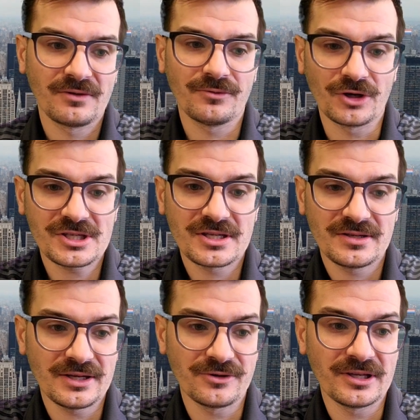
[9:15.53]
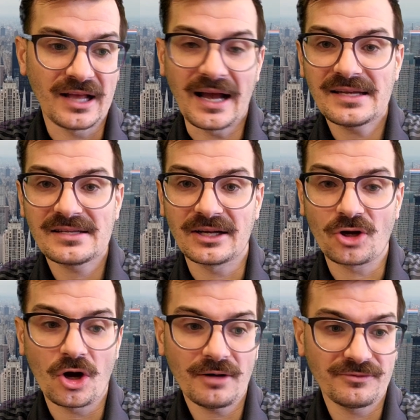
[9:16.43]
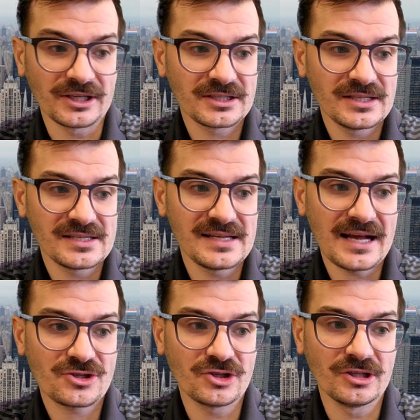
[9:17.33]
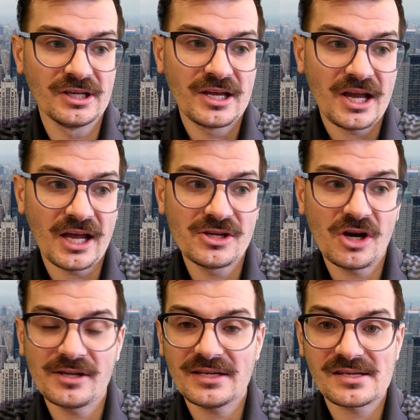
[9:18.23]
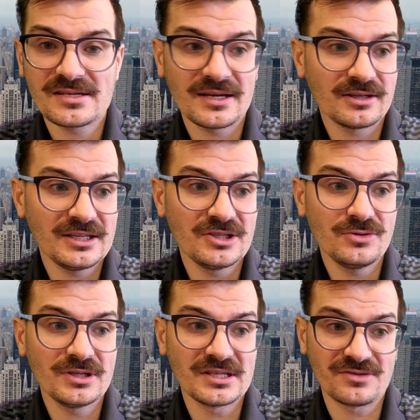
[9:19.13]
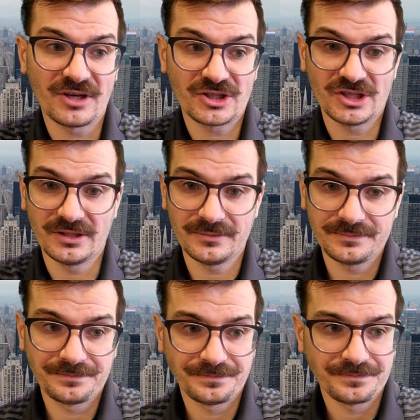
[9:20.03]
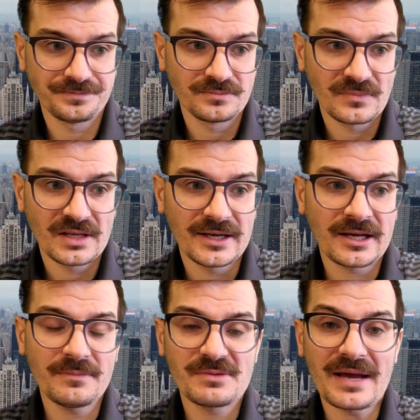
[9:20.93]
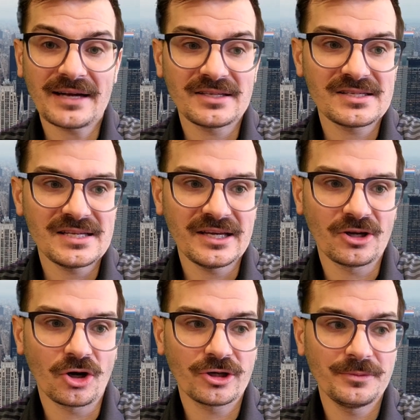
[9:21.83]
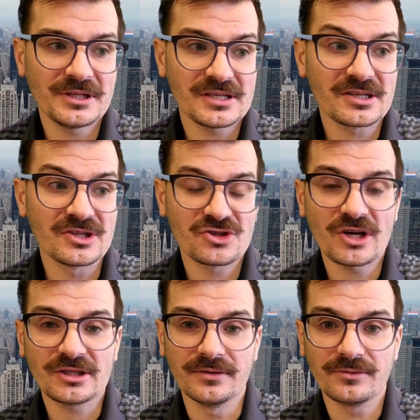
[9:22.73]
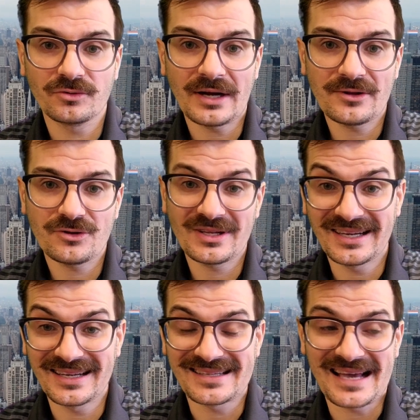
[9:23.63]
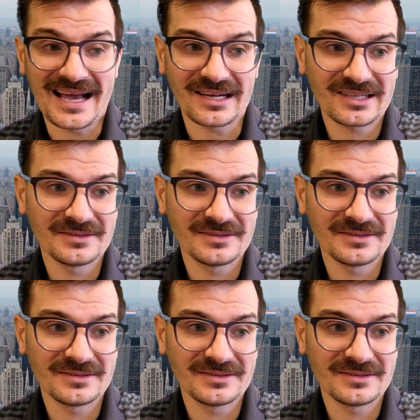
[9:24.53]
First, they realize that conflict is natural and not necessarily due to dysfunction. It comes back to seeing an argument as constructive rather than an attack.